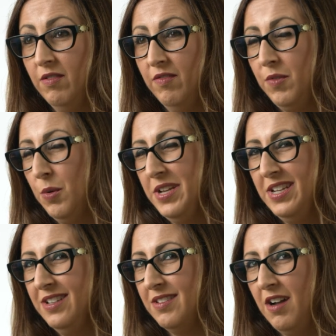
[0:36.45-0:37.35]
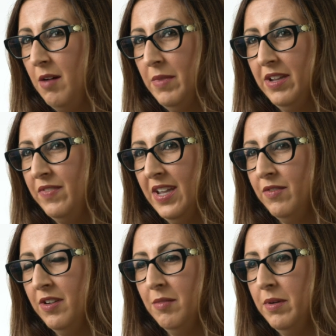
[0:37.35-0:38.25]
Folding, not my
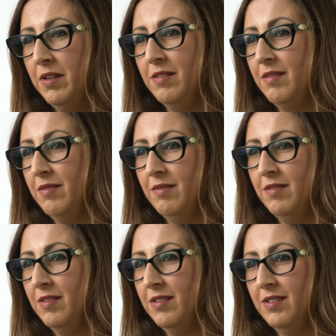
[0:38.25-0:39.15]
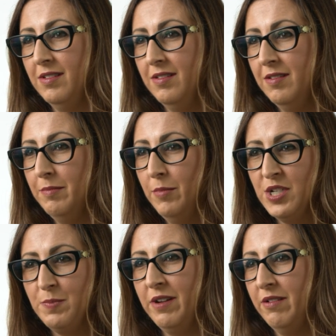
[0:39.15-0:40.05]
favorite, but
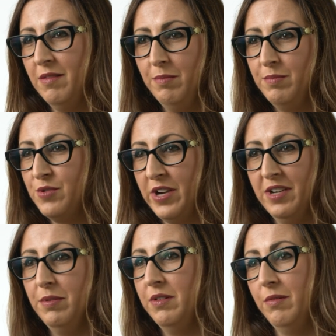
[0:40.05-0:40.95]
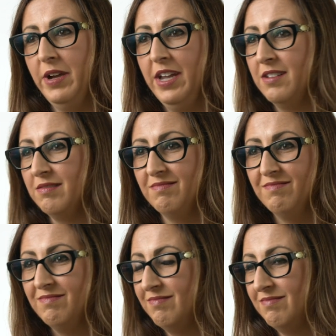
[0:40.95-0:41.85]
much better than trying to put it away.
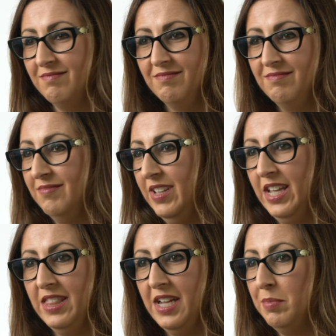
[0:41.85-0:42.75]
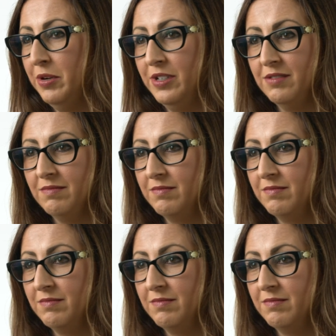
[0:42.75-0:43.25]
Hate that part.